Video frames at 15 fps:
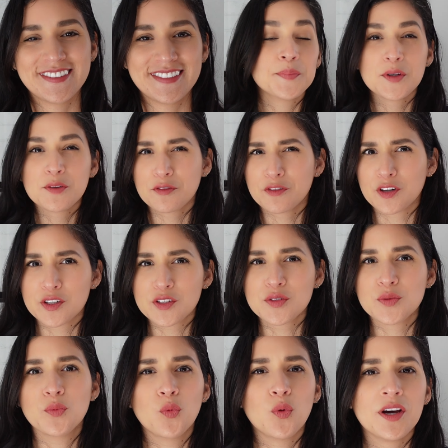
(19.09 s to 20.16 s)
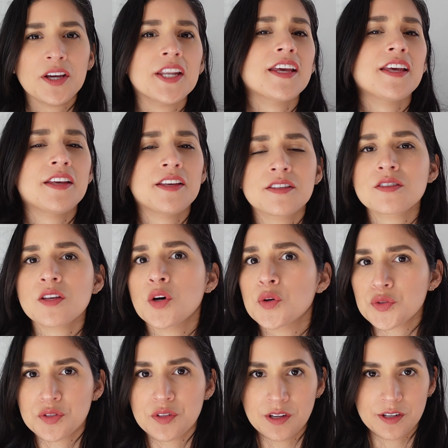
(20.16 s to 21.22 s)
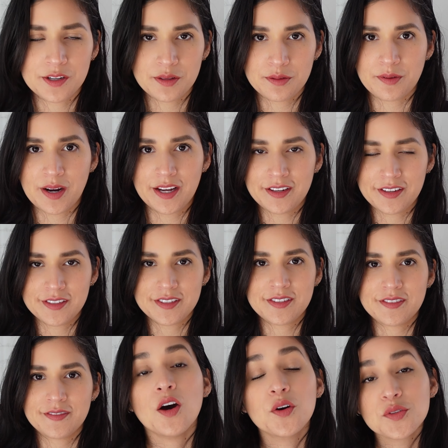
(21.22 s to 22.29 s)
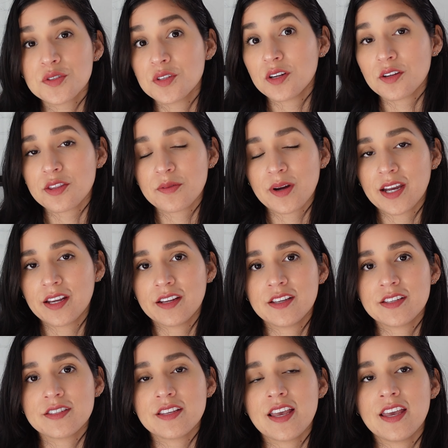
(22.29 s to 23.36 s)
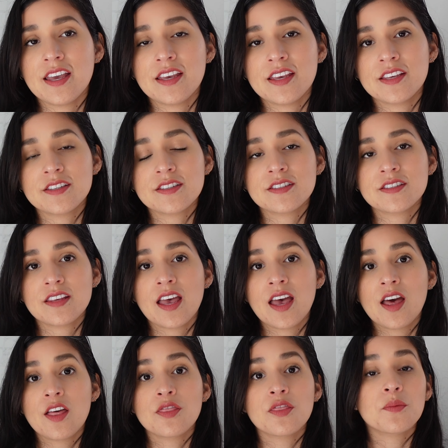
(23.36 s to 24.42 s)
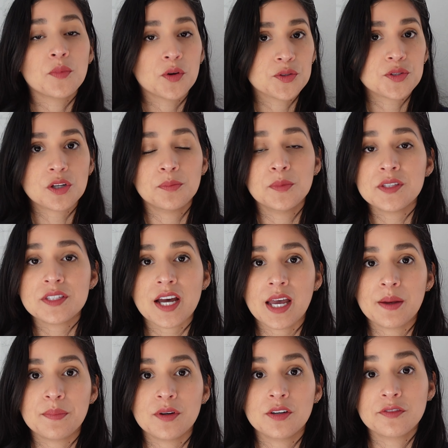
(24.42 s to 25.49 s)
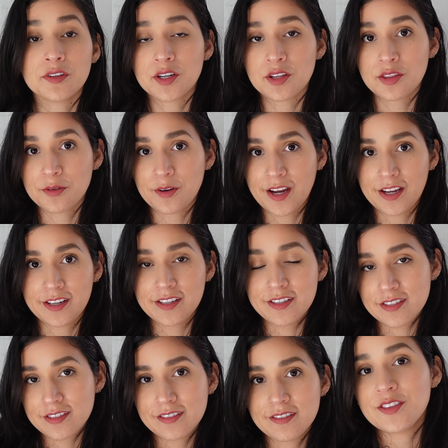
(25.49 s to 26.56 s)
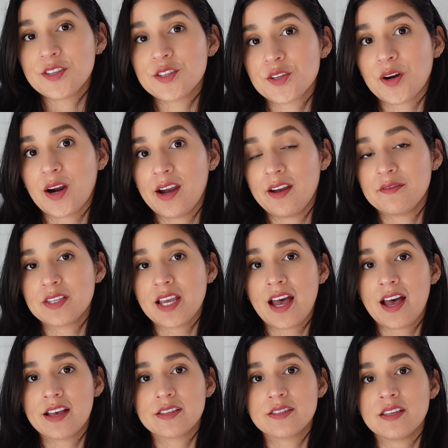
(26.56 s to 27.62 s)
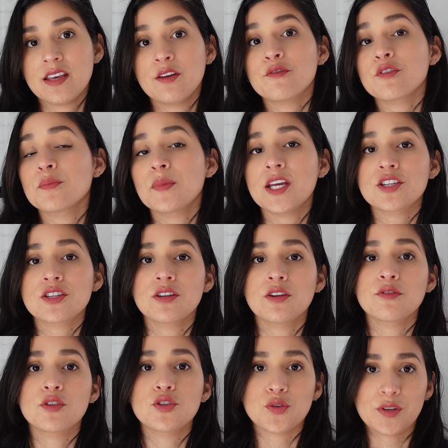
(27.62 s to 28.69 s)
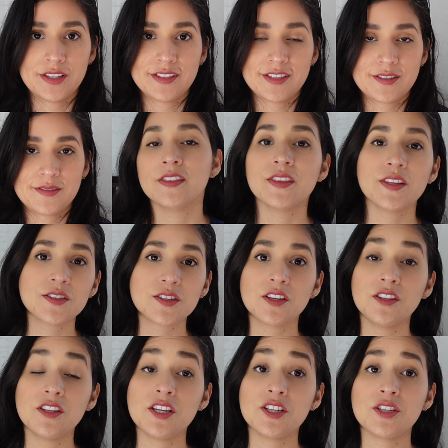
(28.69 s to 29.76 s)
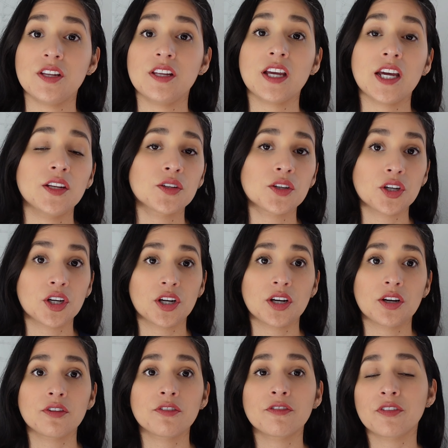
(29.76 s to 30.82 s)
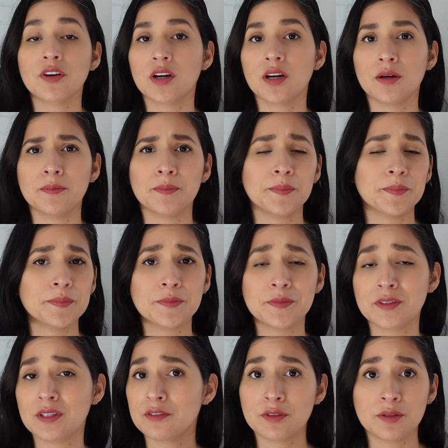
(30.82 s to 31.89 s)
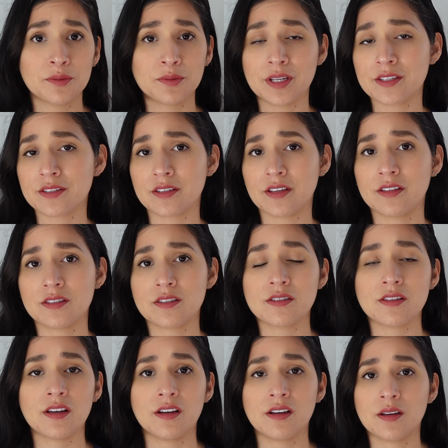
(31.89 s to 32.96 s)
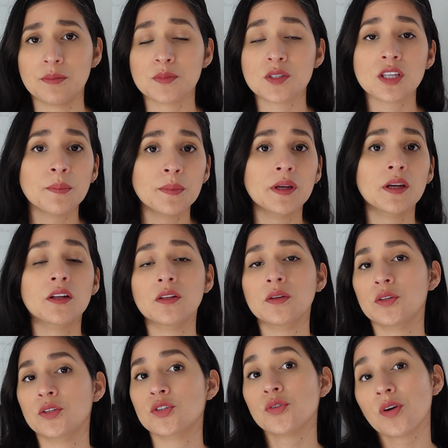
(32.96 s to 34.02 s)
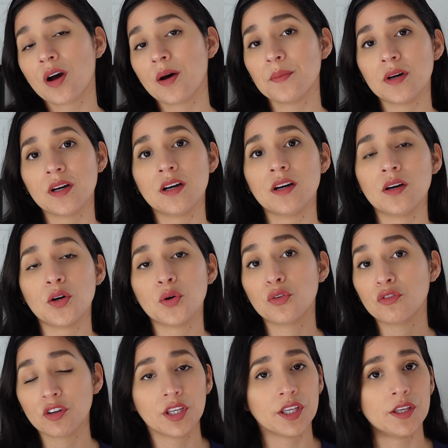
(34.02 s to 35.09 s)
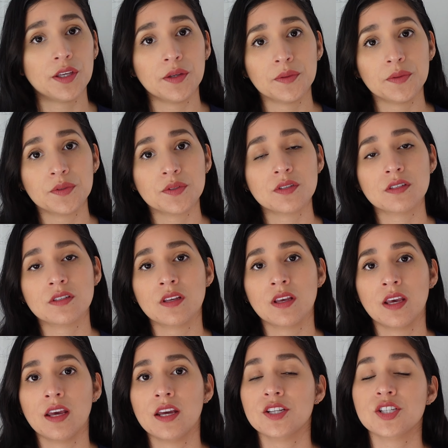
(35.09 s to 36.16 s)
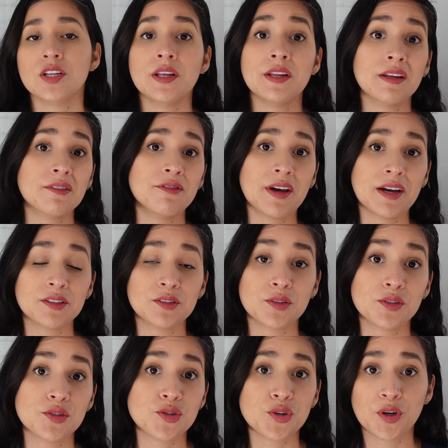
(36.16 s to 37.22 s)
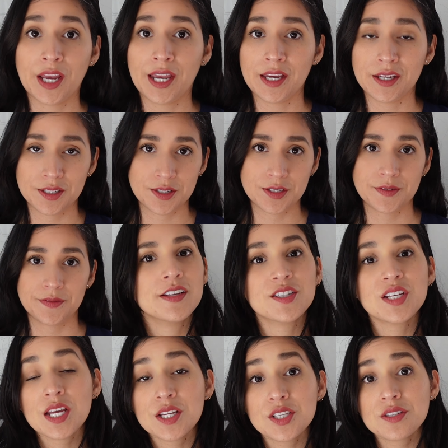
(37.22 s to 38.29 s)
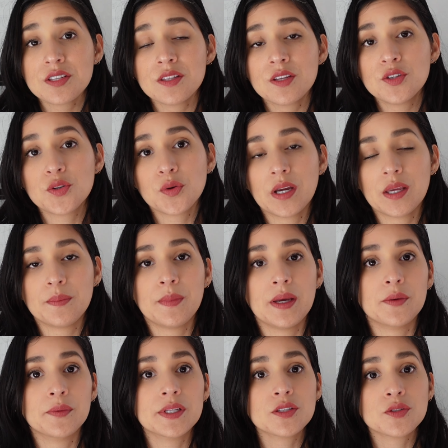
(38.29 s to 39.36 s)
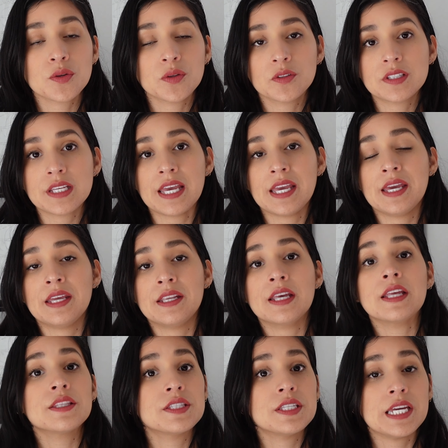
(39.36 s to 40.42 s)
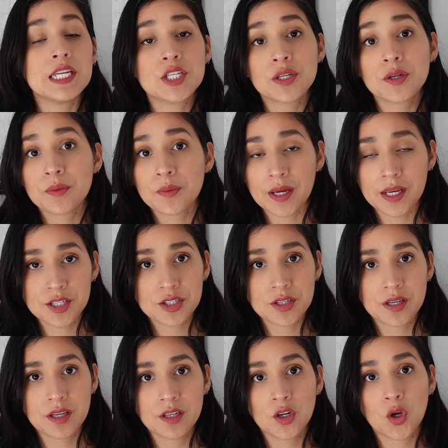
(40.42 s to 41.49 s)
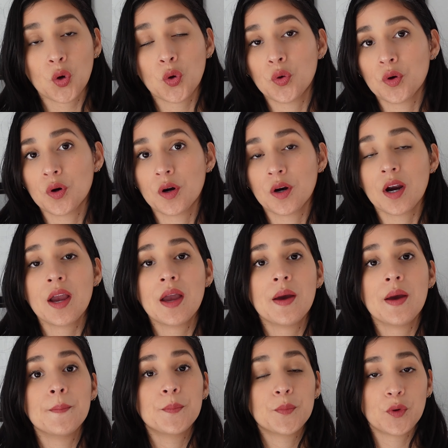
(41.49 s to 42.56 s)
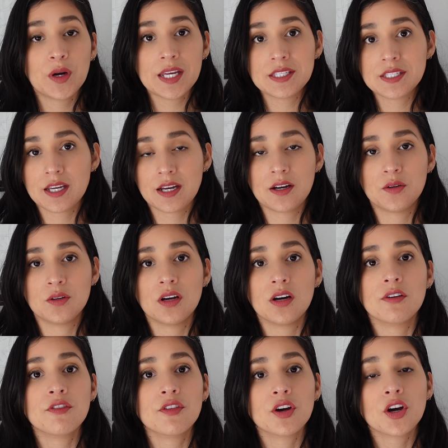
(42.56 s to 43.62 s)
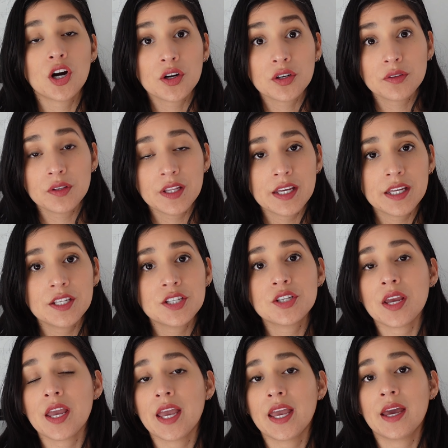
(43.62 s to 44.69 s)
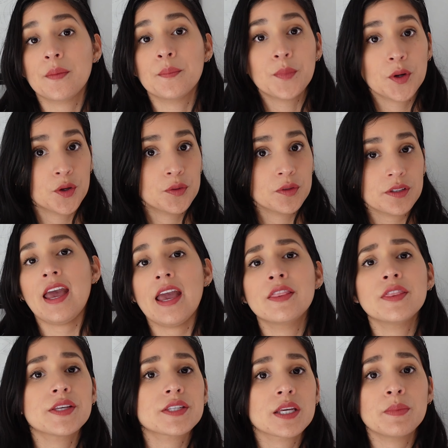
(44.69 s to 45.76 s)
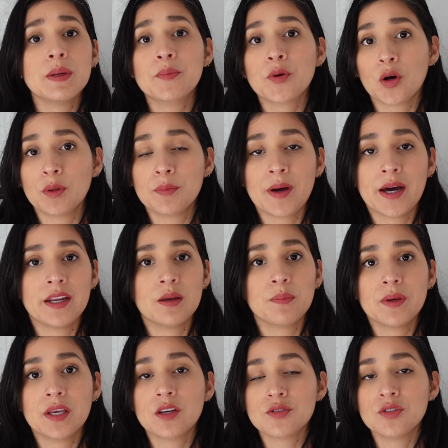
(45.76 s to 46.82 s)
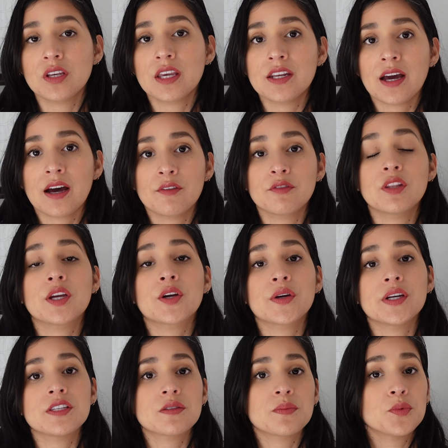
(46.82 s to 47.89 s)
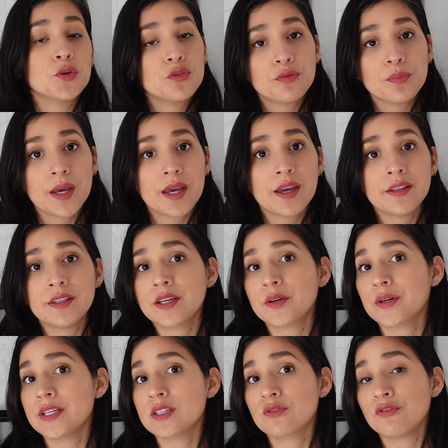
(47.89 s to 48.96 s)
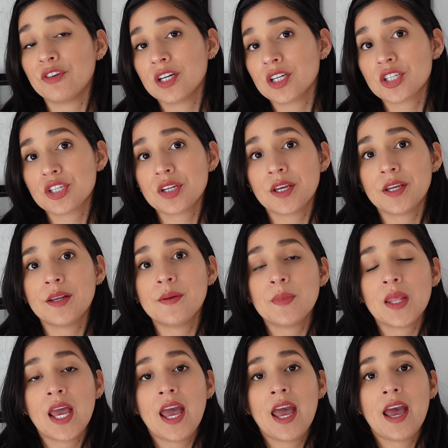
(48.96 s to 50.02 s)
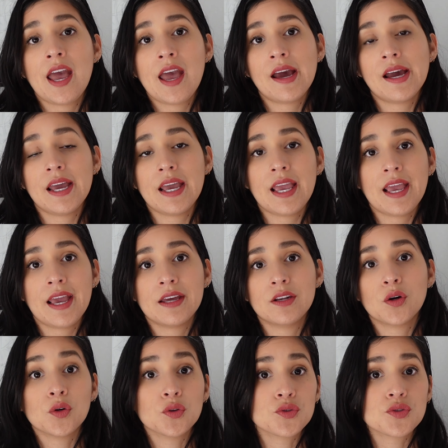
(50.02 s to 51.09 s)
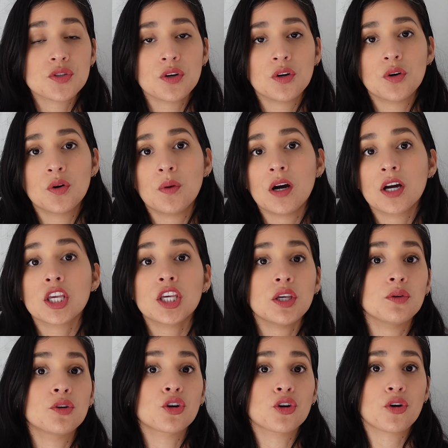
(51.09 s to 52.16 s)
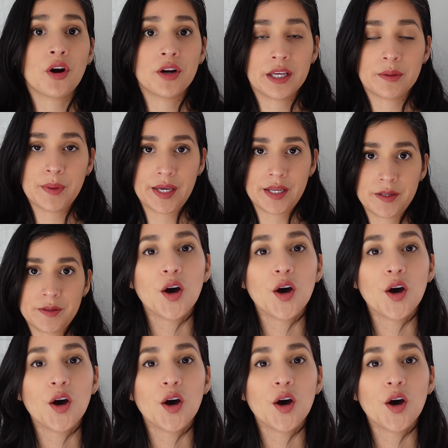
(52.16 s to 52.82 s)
But first, what is osteoarthritis? Osteoarthritis is the most common type of arthritis, described as inflammation of the joints. This condition can occur from different reasons. Some include trauma, overuse, genetic factors, or age. Changes in the joint may result in degeneration or breakdown of the cartilage and bone, and this can be problematic because you can have decreased movement, decreased function, and also acute or chronic pain.